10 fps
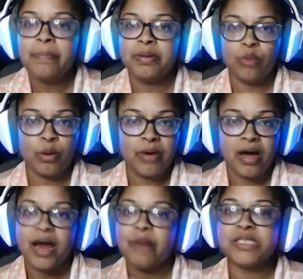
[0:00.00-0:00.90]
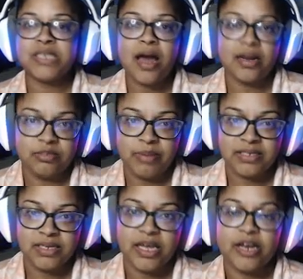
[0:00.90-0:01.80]
more proud. I was not
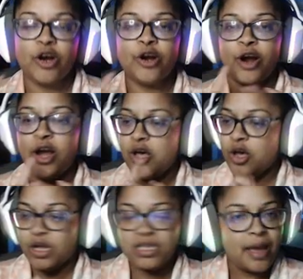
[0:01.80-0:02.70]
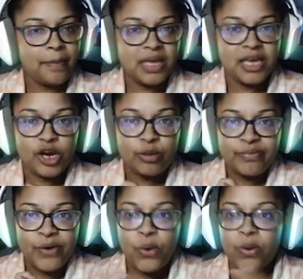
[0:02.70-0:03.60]
expecting it. Her climbing gear
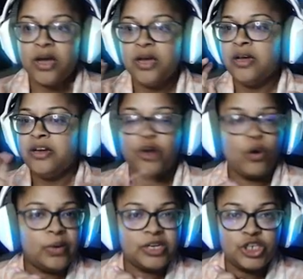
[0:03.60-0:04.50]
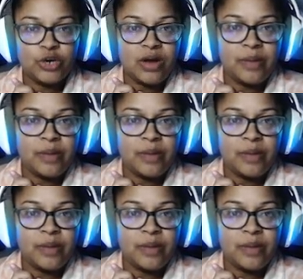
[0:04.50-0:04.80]
broke. No one showed up